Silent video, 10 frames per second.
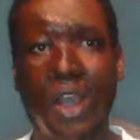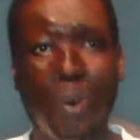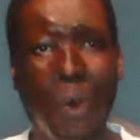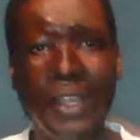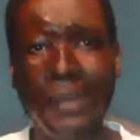
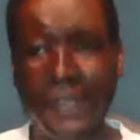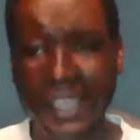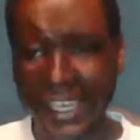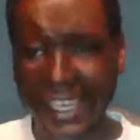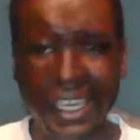What if
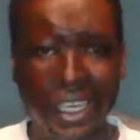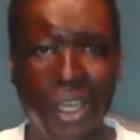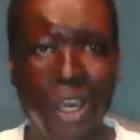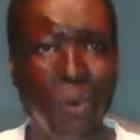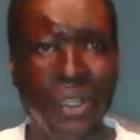he
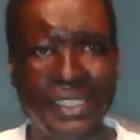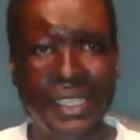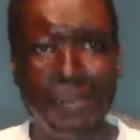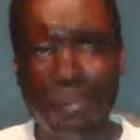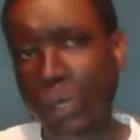was
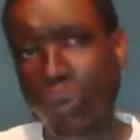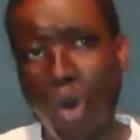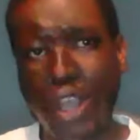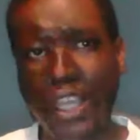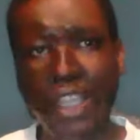simply
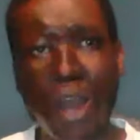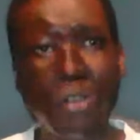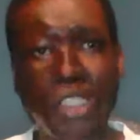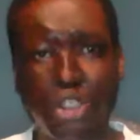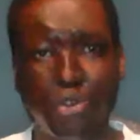walking down
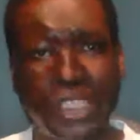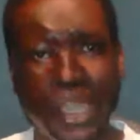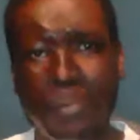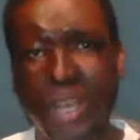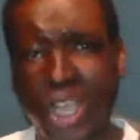the street,
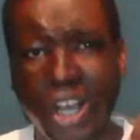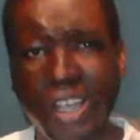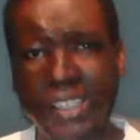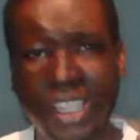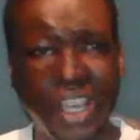and
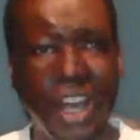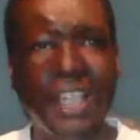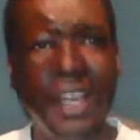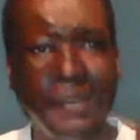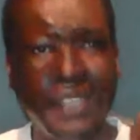because the
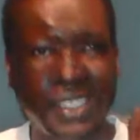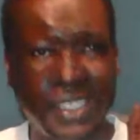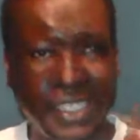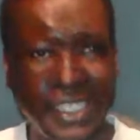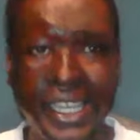color of his
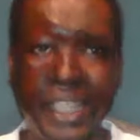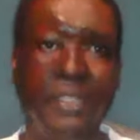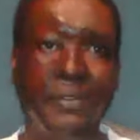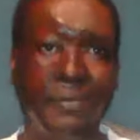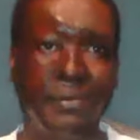
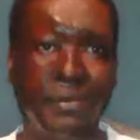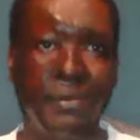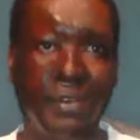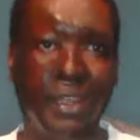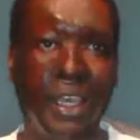skin,
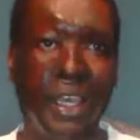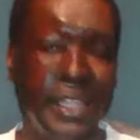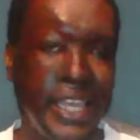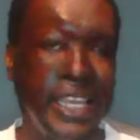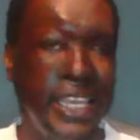
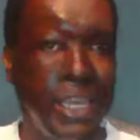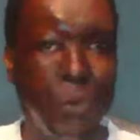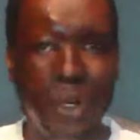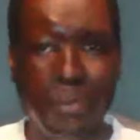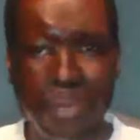then he
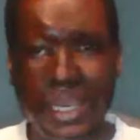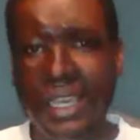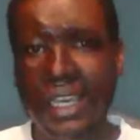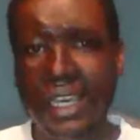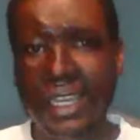would
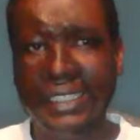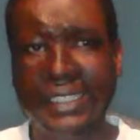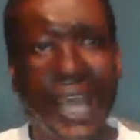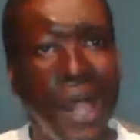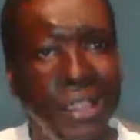be
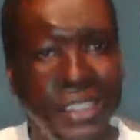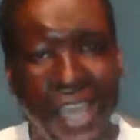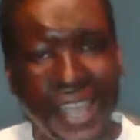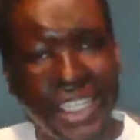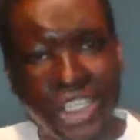dealt
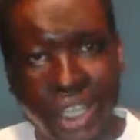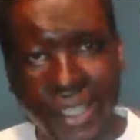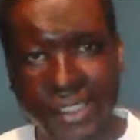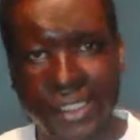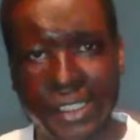an
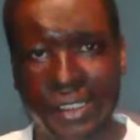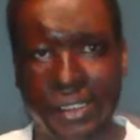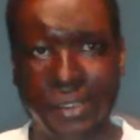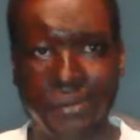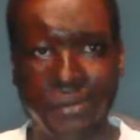
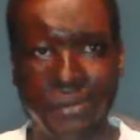injustice?